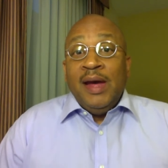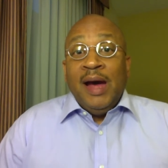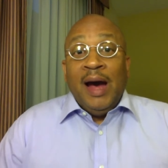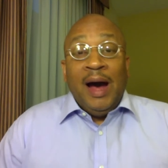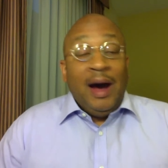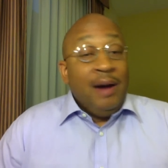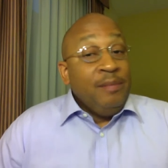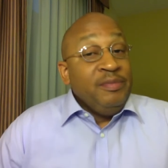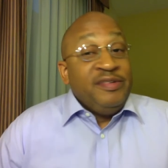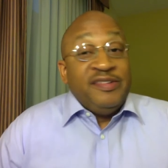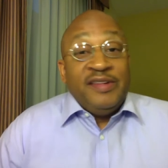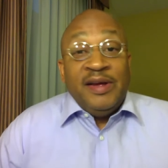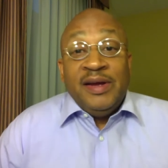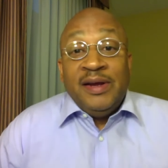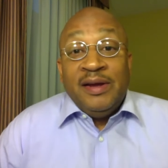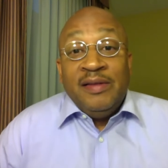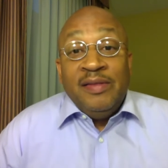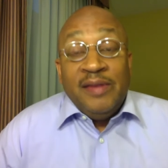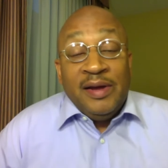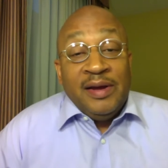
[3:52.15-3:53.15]
I'm
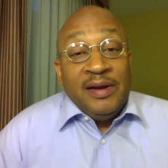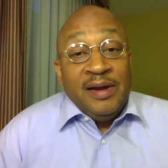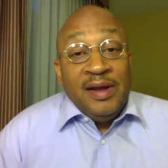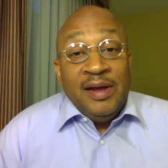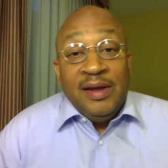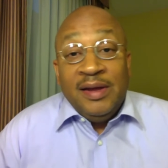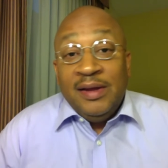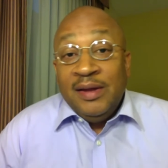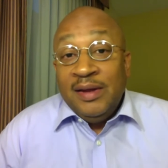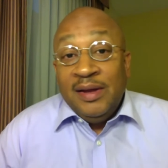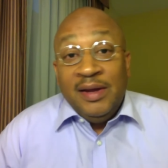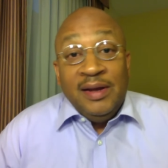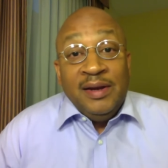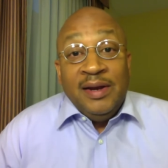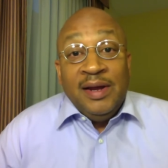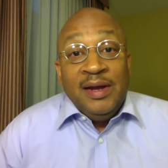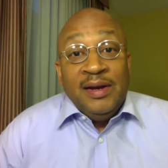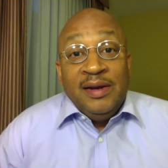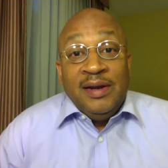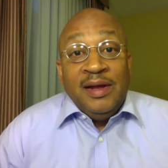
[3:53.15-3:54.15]
saying that
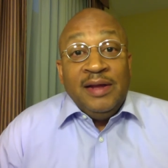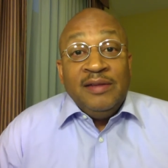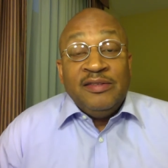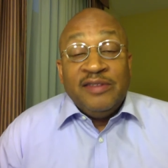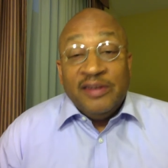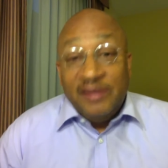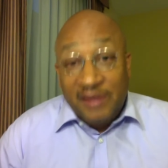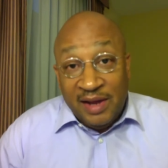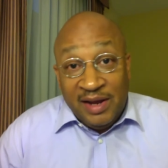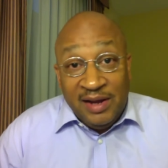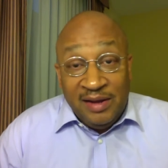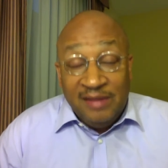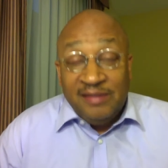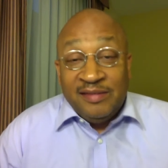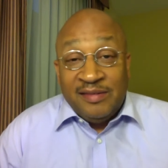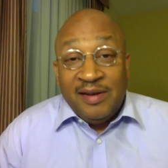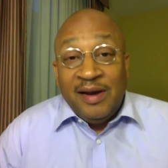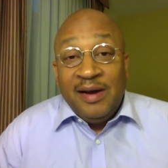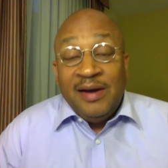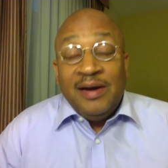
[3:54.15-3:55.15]
in
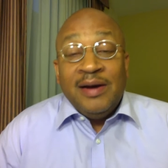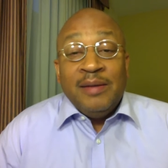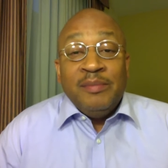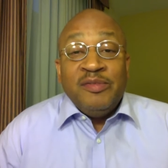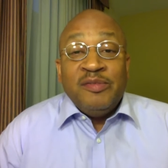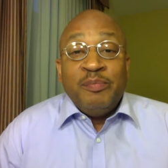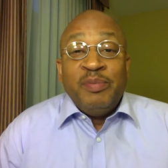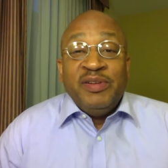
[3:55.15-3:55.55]
today's times,